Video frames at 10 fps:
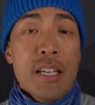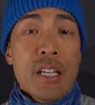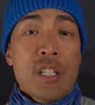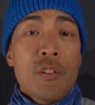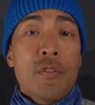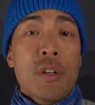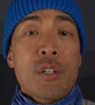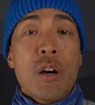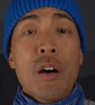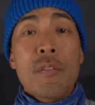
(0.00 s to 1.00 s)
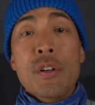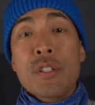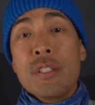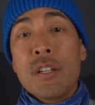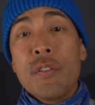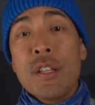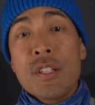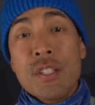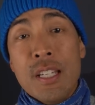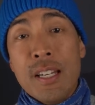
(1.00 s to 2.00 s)
each of which offers
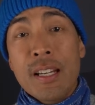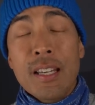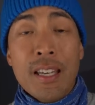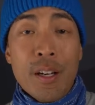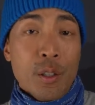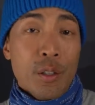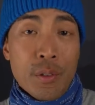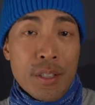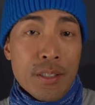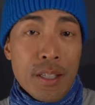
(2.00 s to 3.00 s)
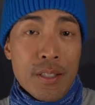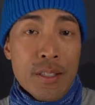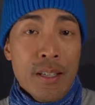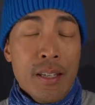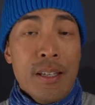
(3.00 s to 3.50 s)
different scenic characteristics.